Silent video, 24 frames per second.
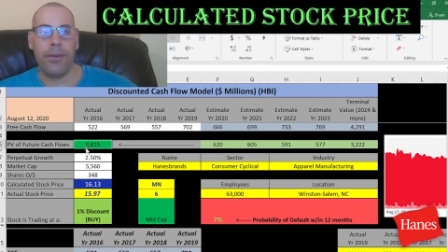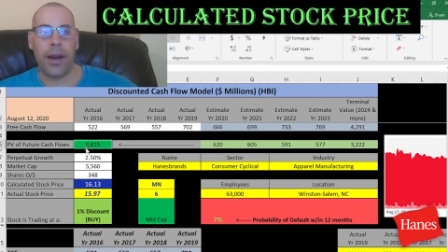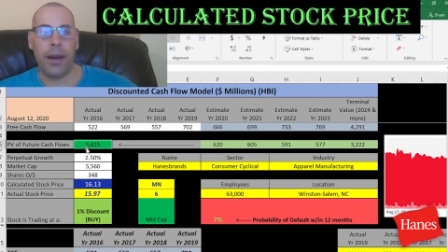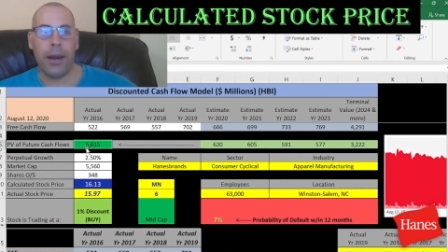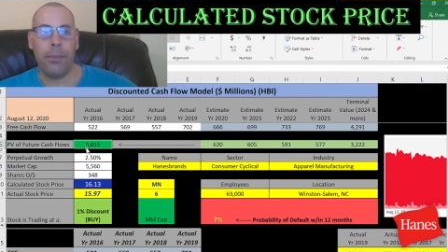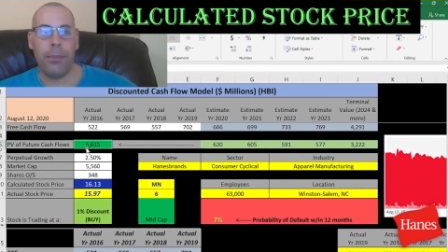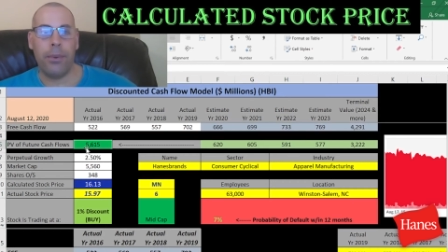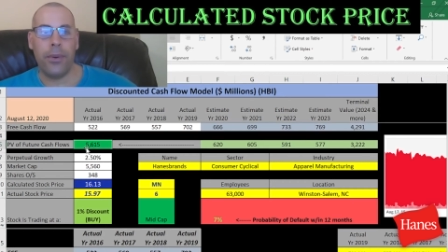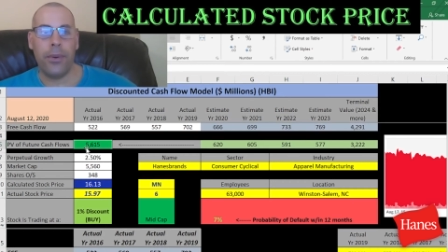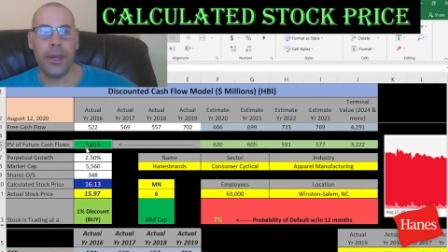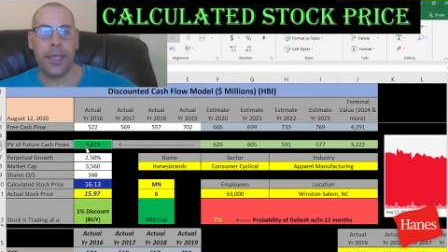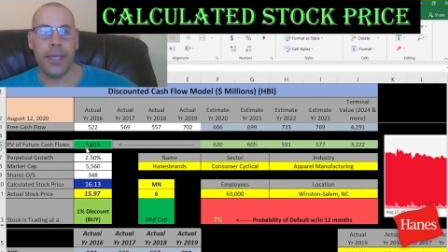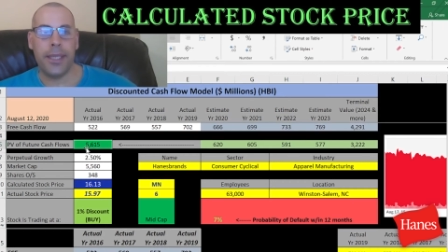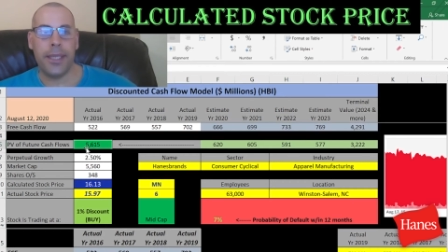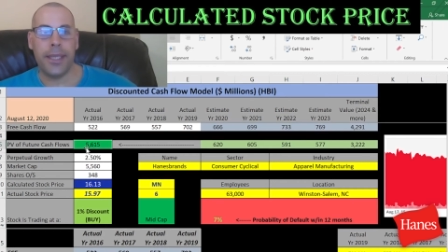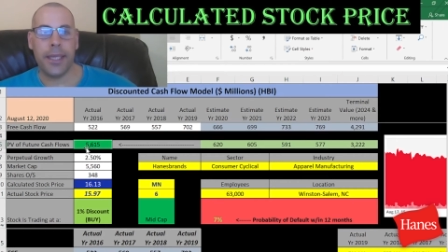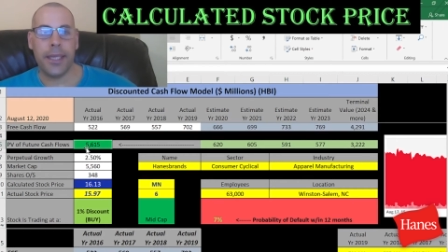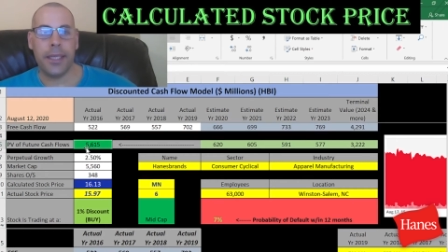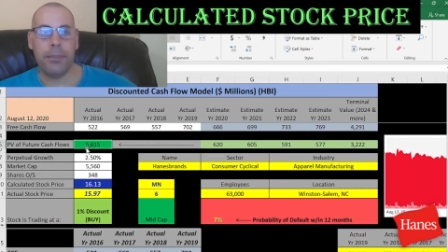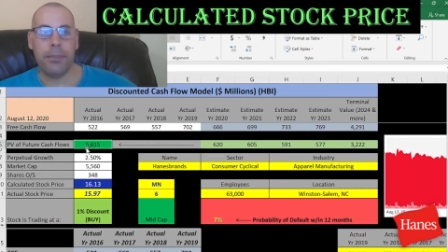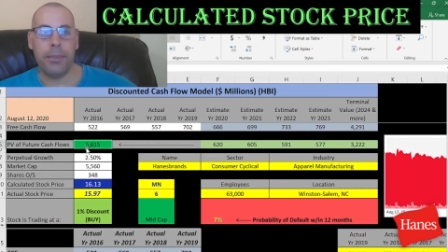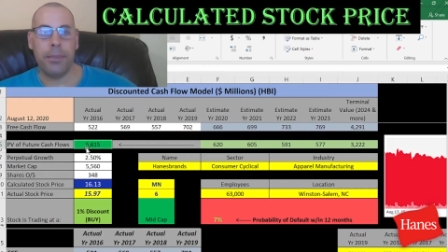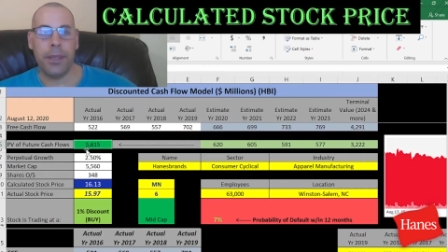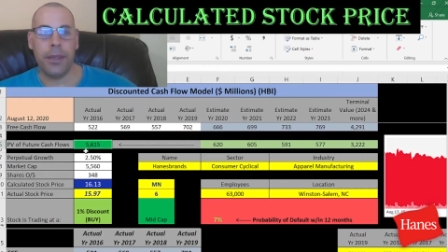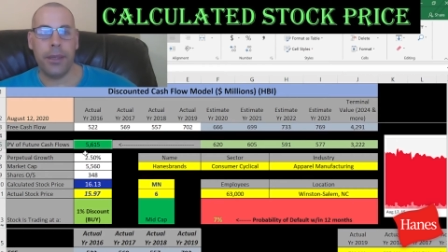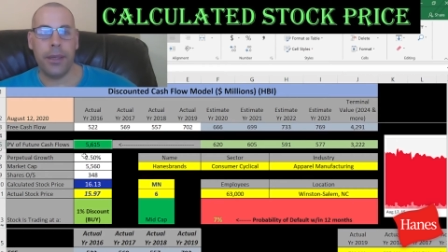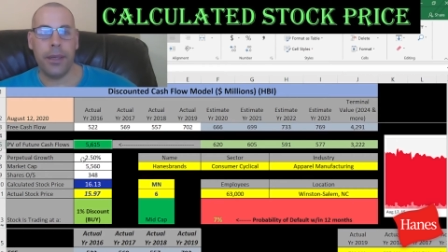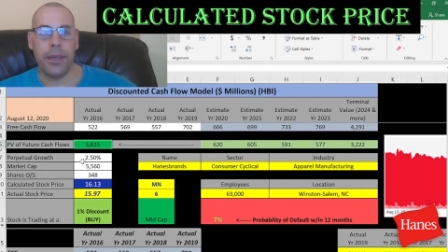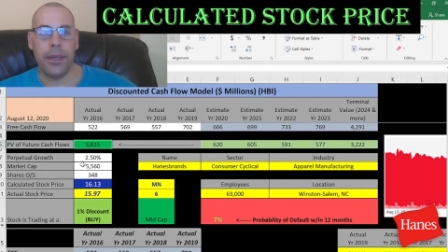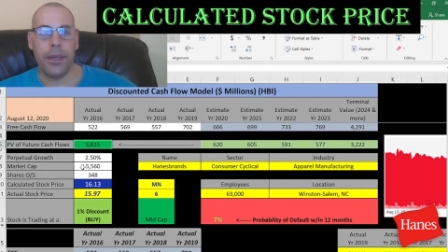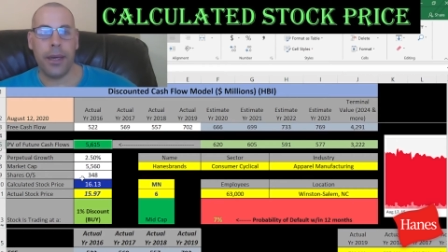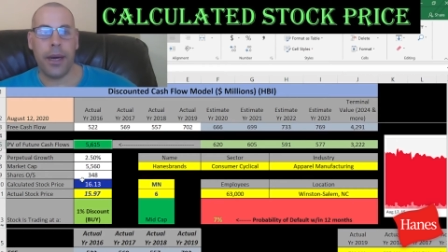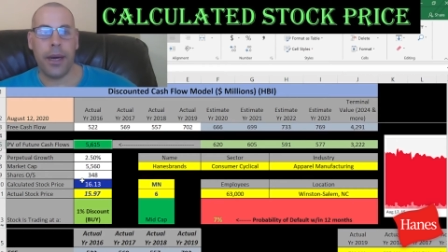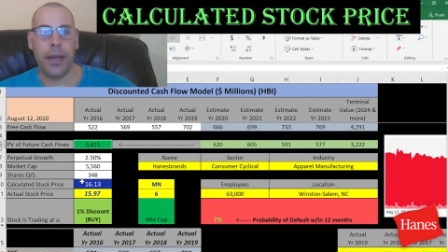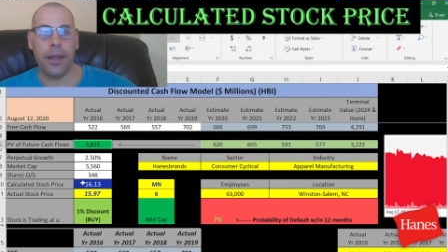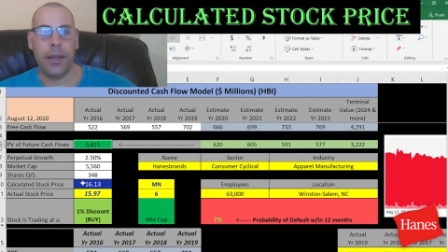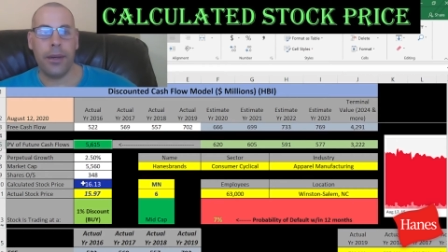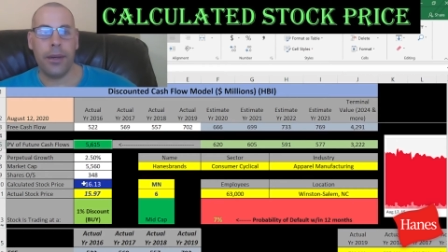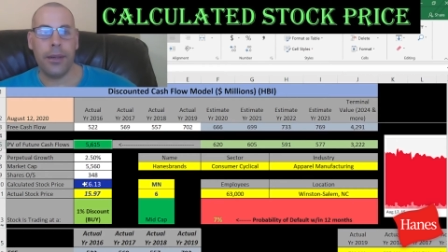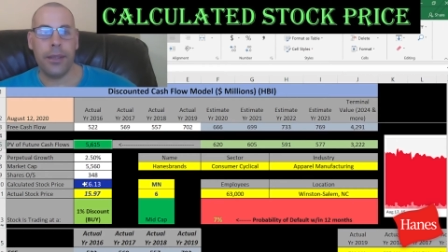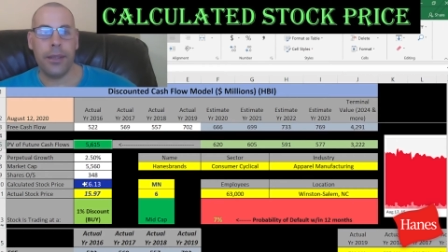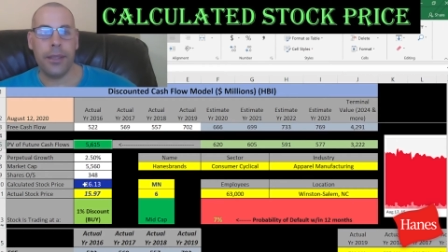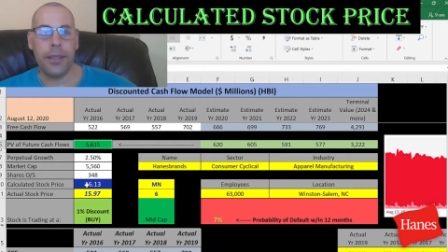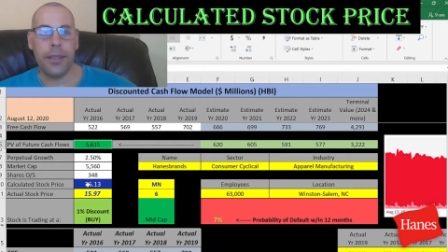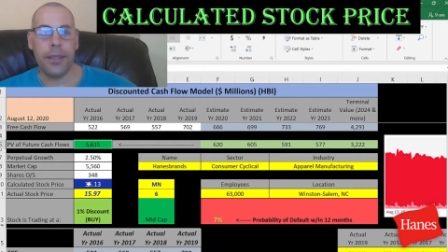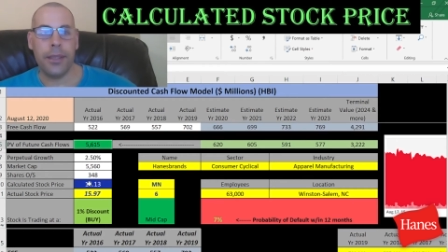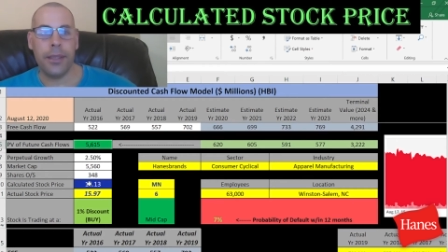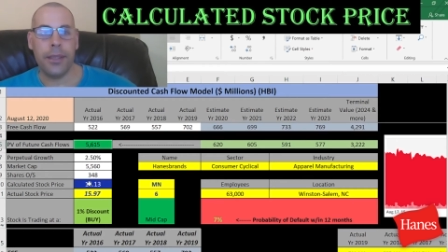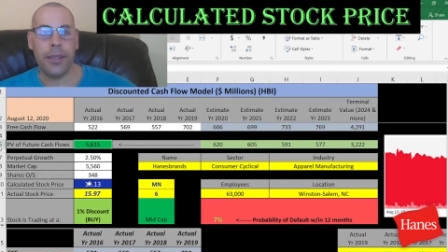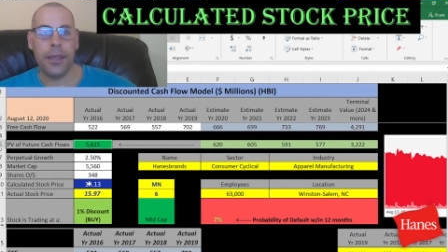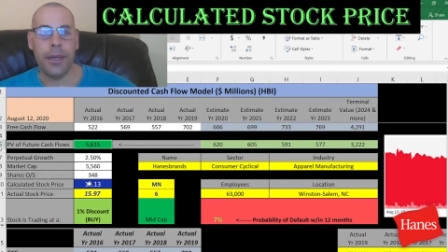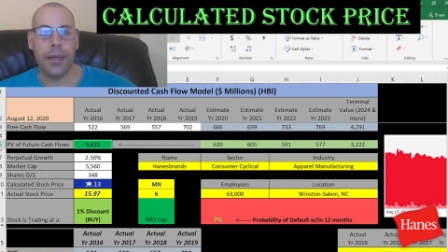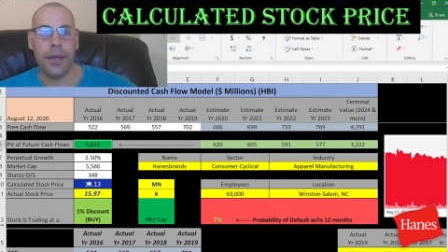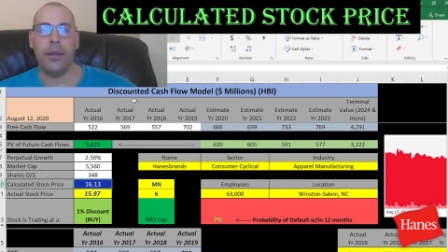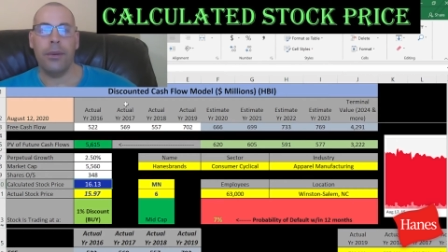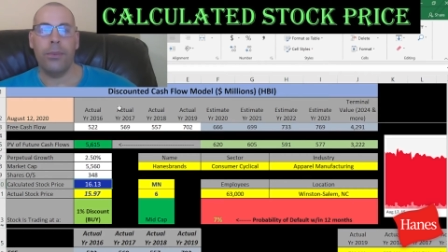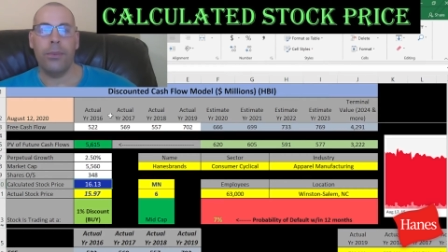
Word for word: five point six billion dollars.